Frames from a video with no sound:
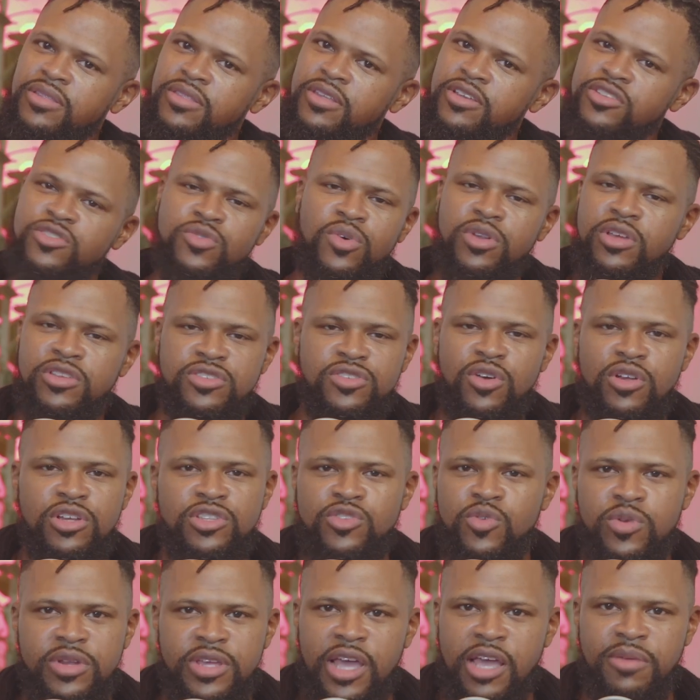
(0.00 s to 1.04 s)
It's only
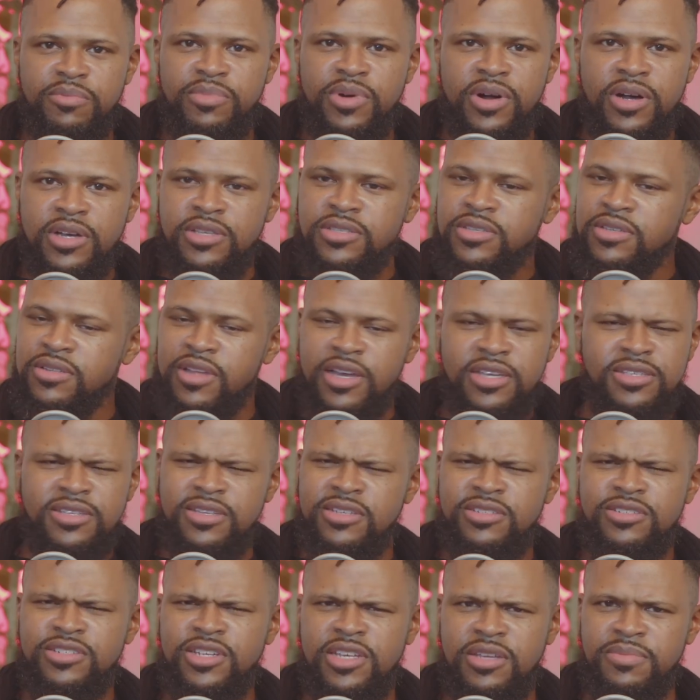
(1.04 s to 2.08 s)
$28. Like I said, it's
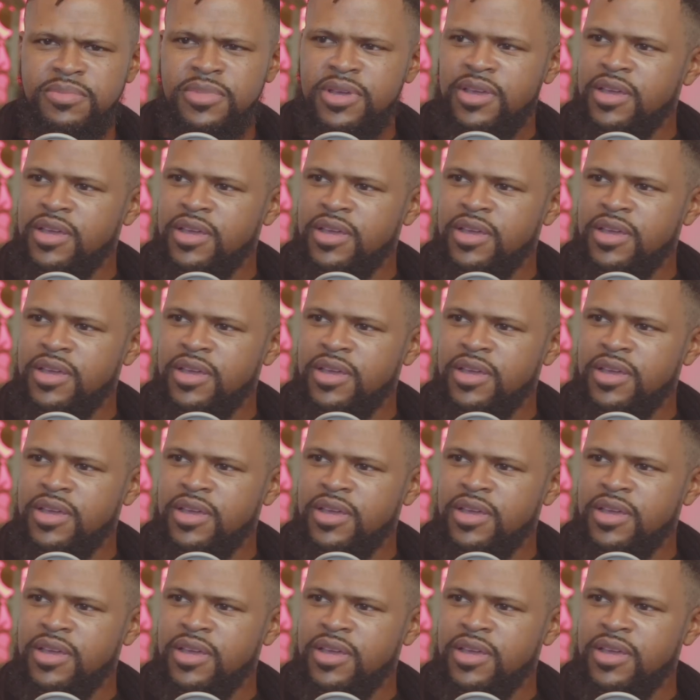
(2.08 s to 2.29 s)
cheap.